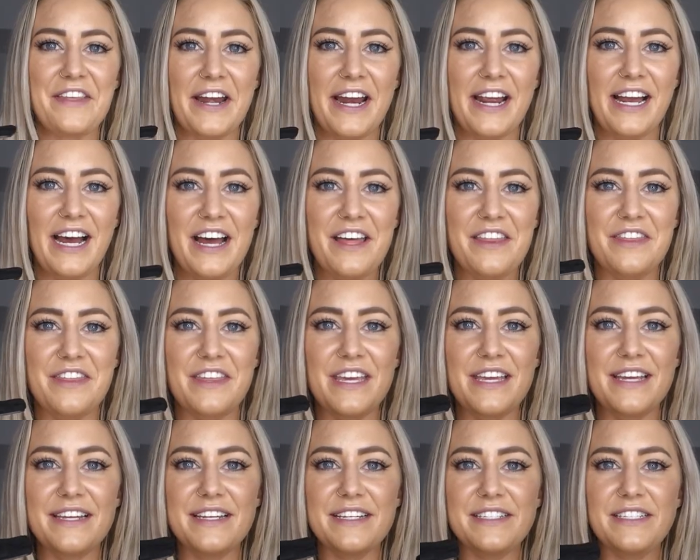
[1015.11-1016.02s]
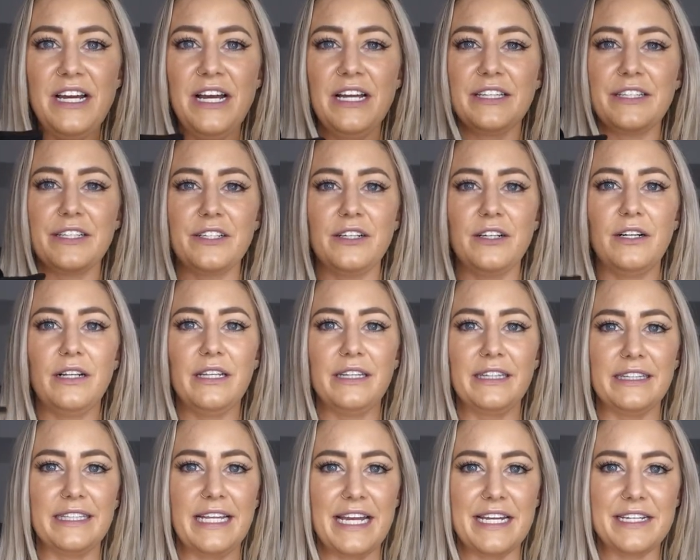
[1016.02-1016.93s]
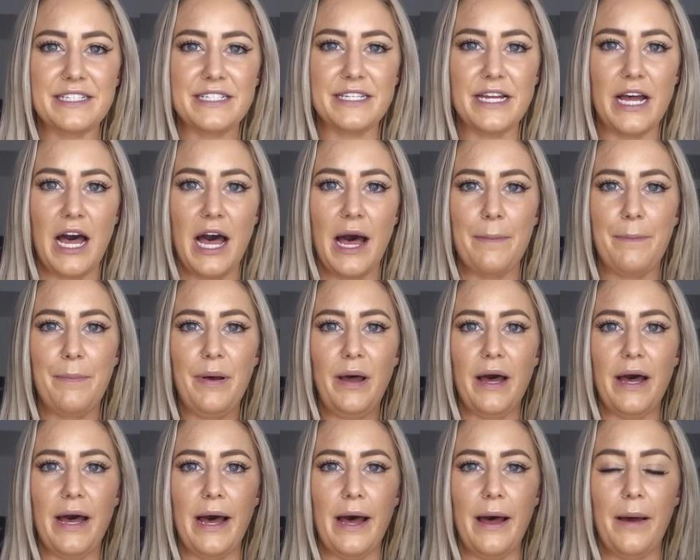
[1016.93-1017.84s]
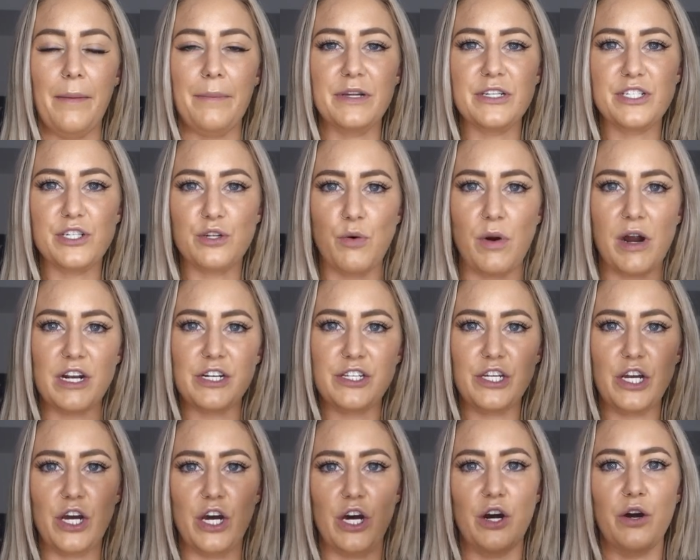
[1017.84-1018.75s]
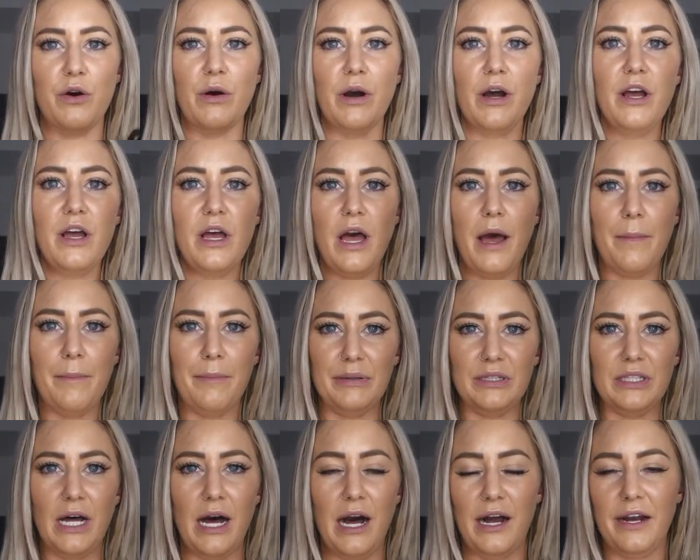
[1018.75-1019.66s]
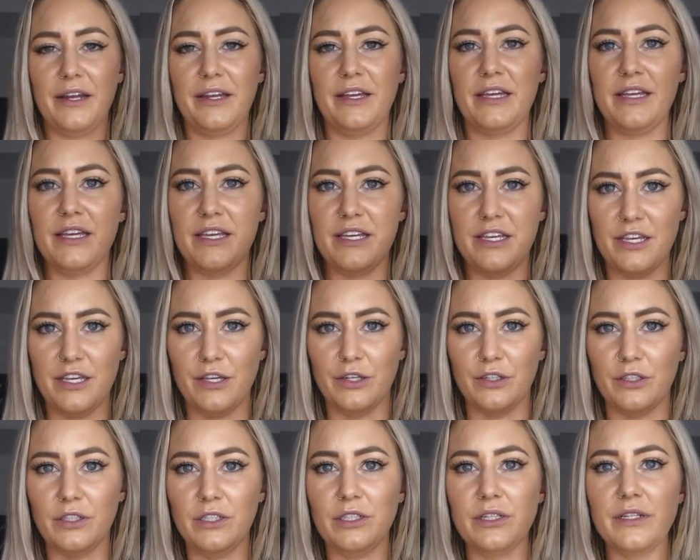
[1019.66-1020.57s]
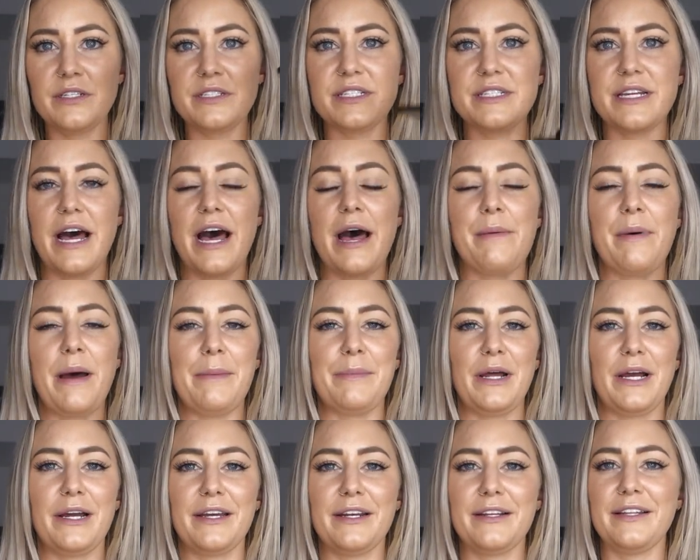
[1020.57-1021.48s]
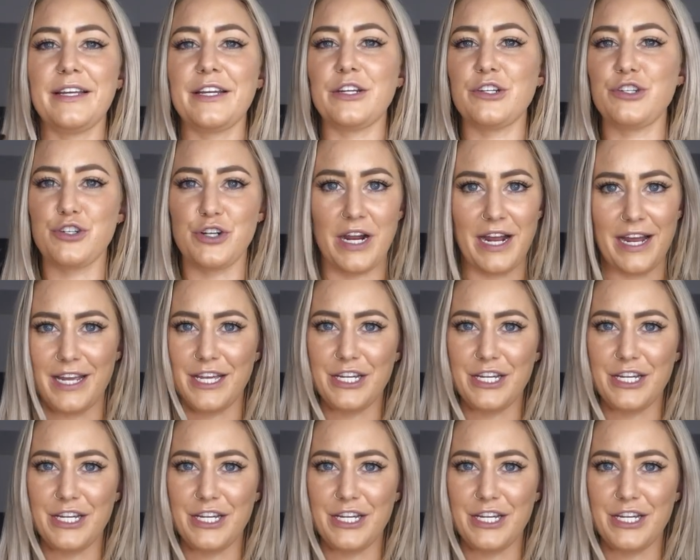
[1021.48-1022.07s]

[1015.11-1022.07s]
then I got these little lace up square toe block heels. Um, I'm not gonna like try